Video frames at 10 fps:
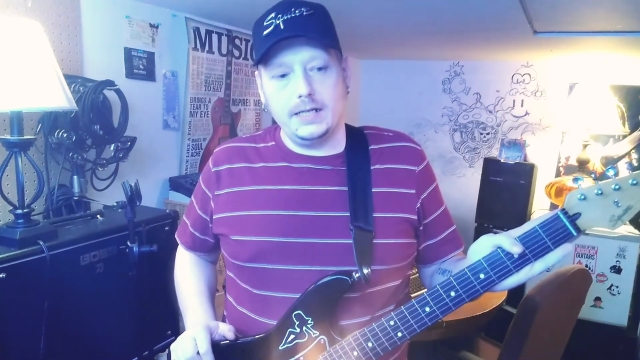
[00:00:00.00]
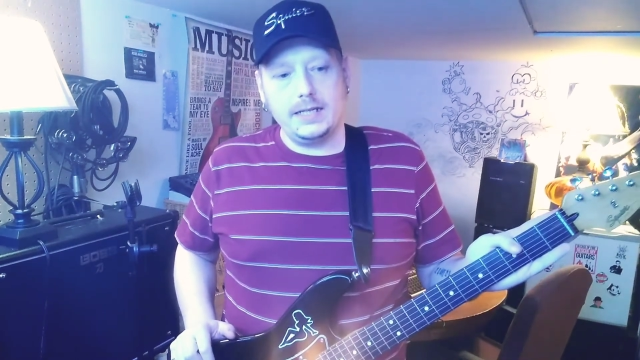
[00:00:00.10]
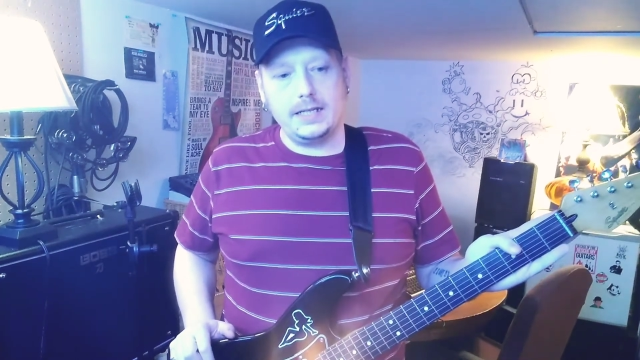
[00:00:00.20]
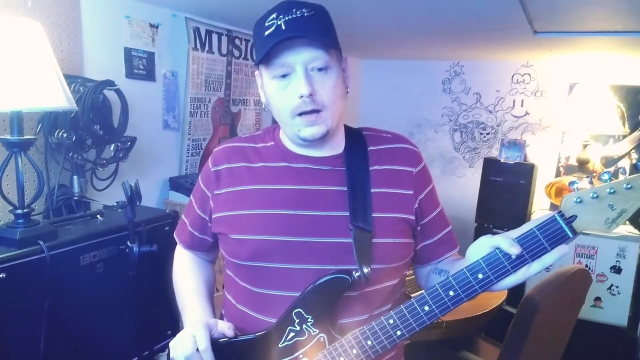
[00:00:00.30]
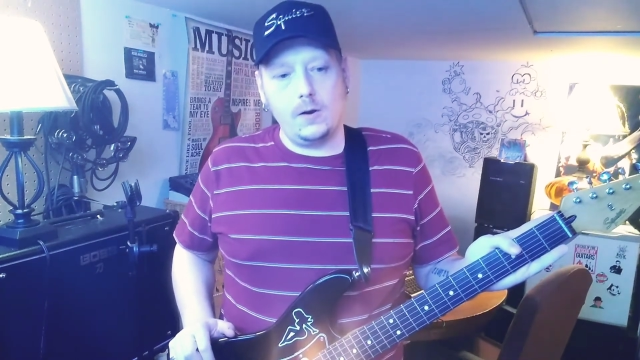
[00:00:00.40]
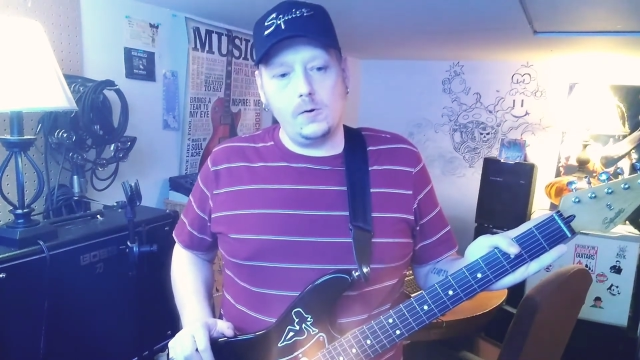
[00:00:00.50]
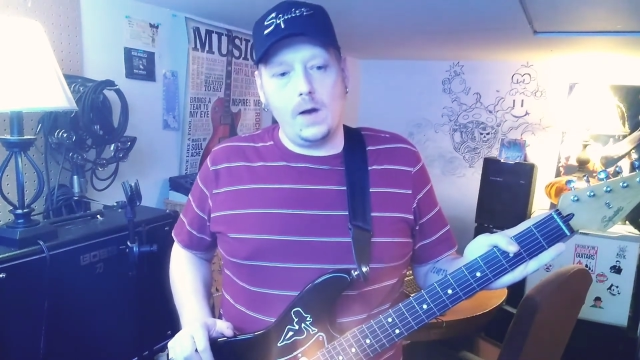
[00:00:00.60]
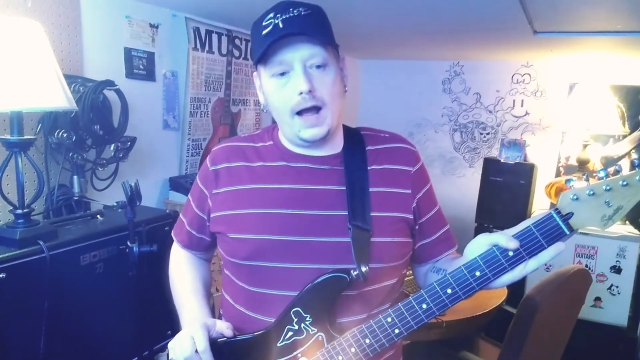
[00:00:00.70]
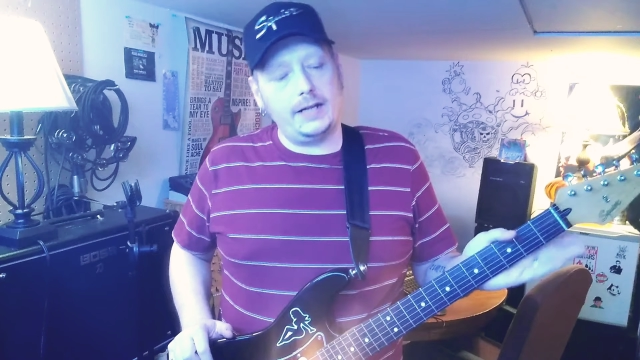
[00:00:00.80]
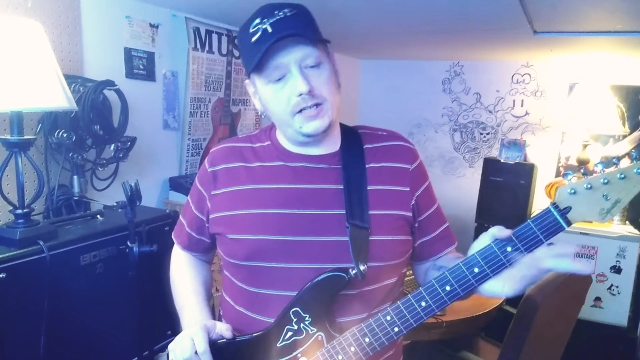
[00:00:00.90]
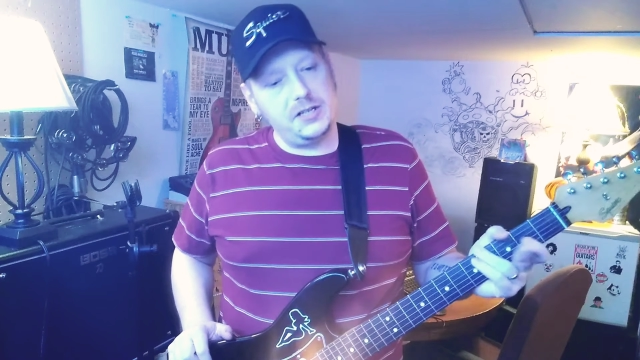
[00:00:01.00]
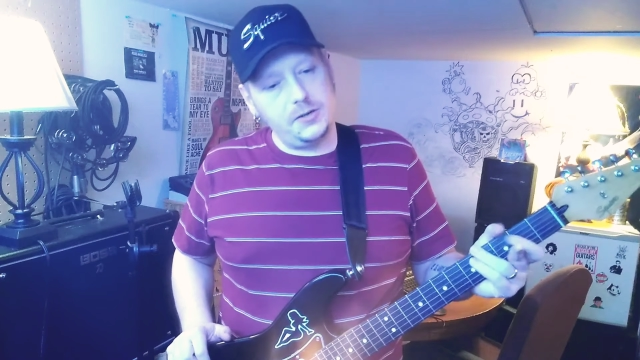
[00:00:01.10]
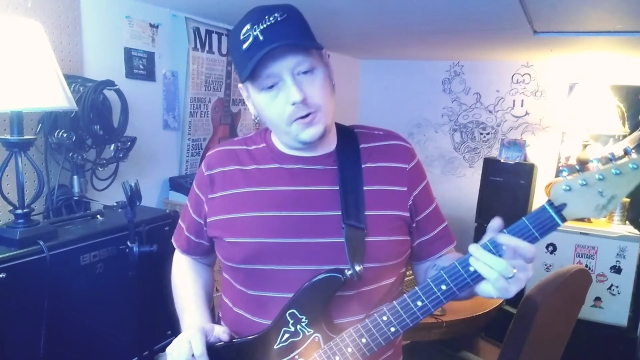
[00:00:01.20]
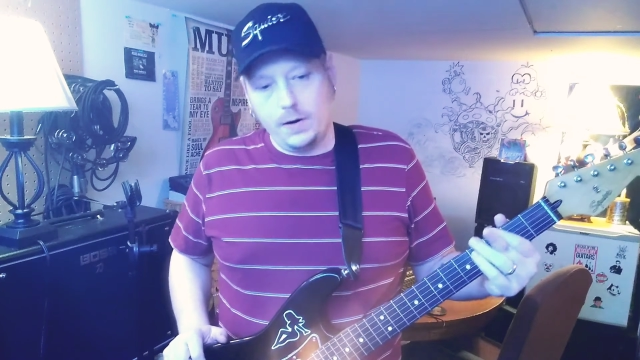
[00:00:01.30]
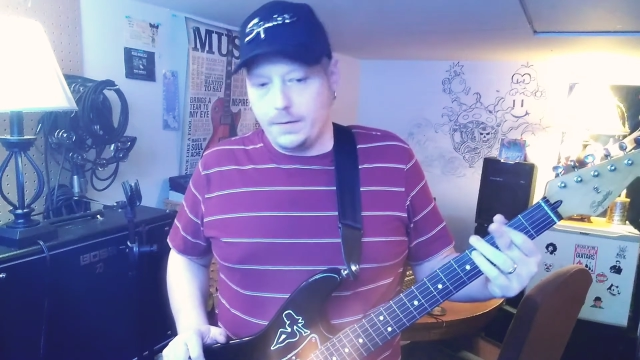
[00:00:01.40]
So I just
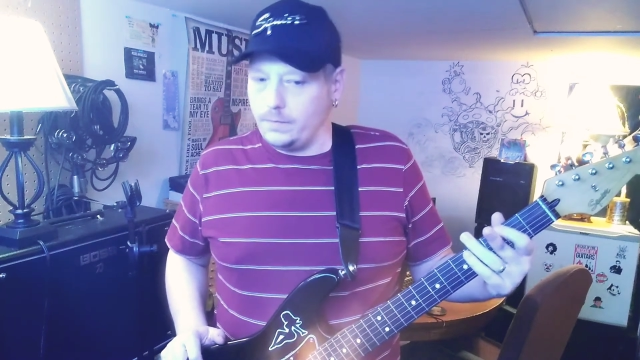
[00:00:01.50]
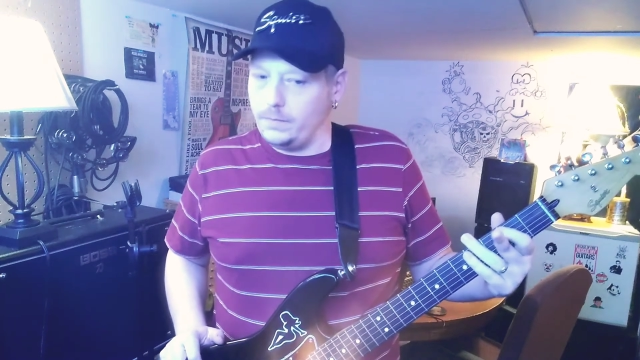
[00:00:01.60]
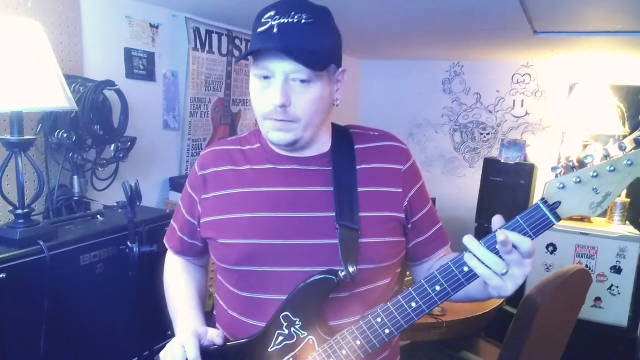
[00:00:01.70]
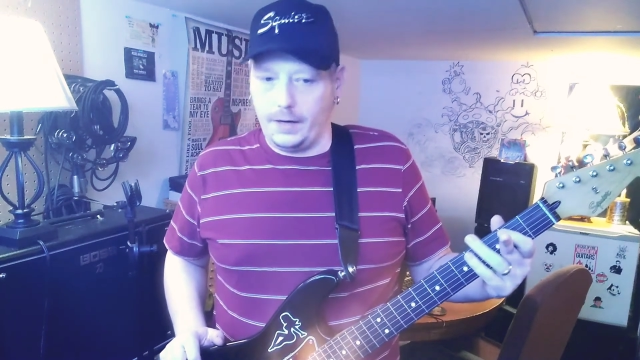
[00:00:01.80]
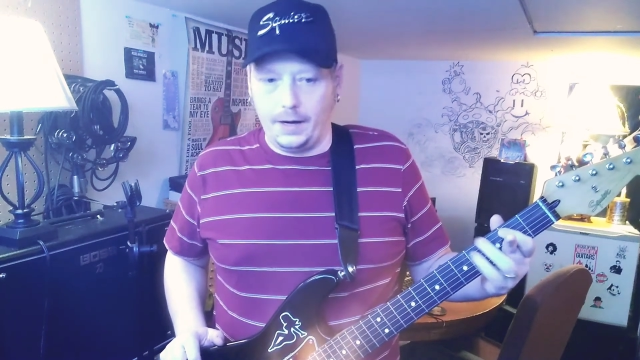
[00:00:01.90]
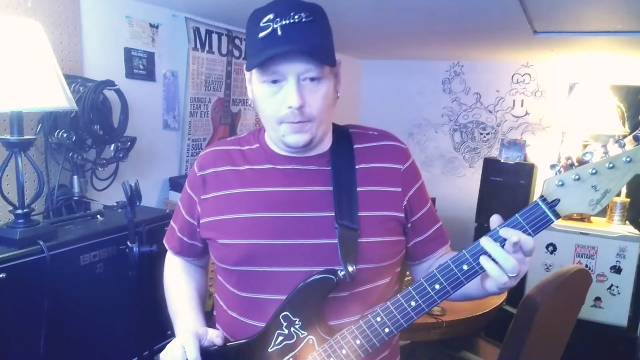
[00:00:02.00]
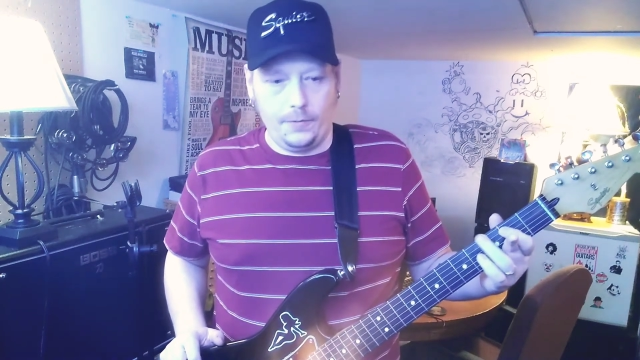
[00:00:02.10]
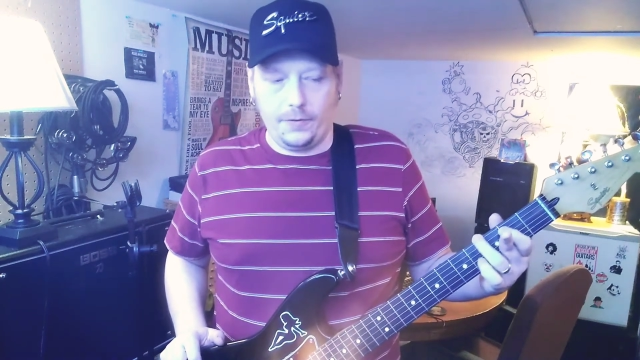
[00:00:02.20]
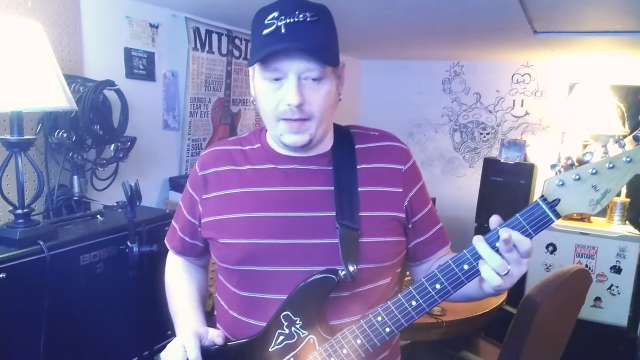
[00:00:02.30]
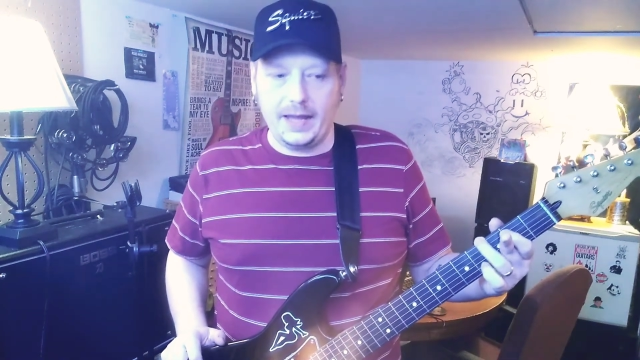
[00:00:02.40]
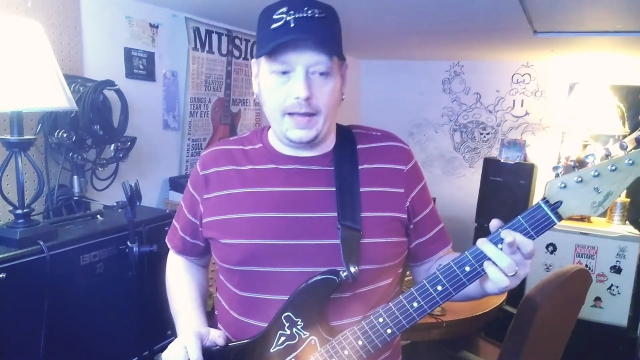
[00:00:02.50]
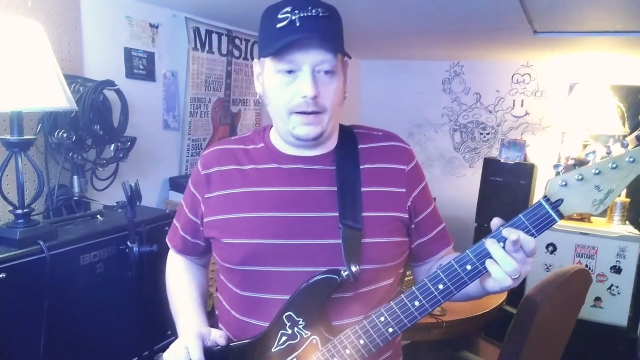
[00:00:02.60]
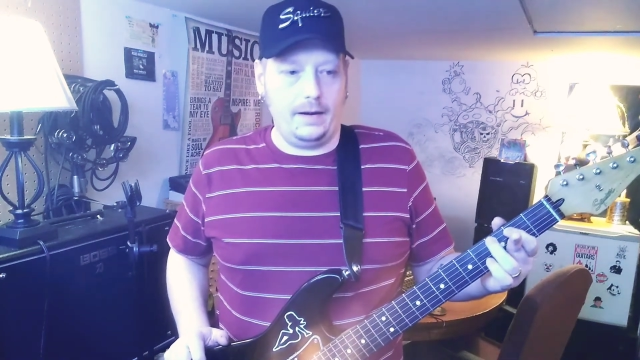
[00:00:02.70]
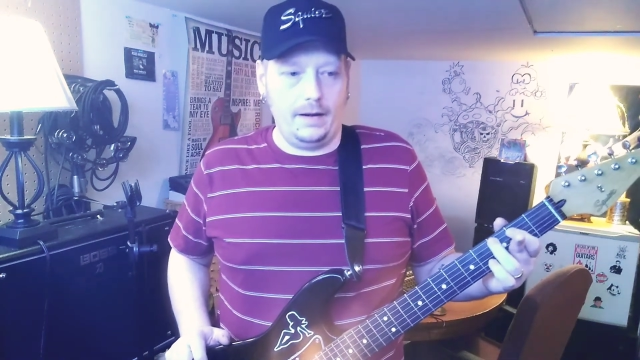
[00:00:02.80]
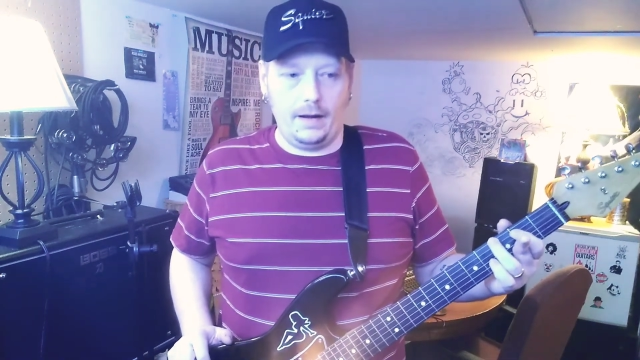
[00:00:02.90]
started,
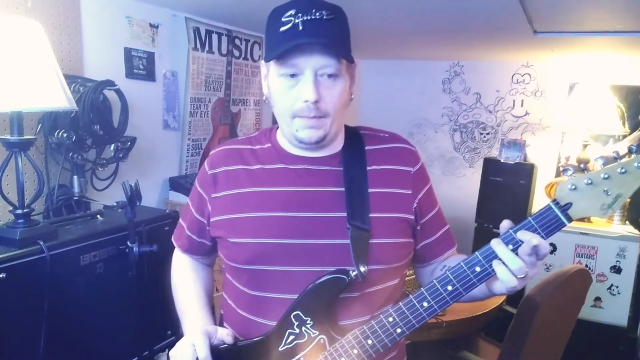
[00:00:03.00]
thinking